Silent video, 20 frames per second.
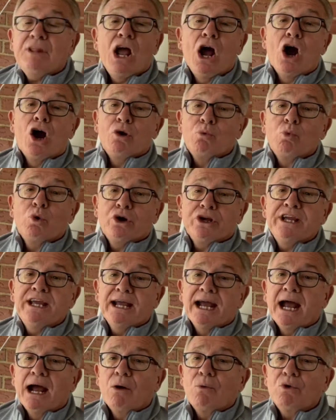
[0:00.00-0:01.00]
our working
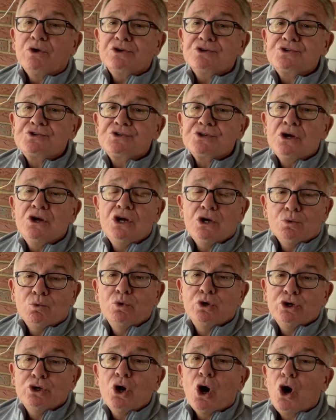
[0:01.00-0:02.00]
hours
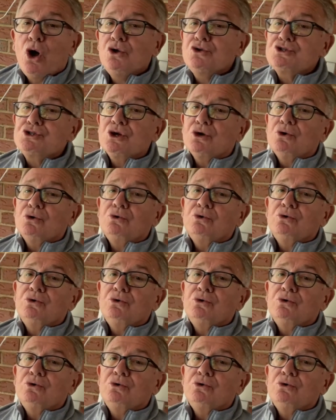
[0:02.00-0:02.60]
would also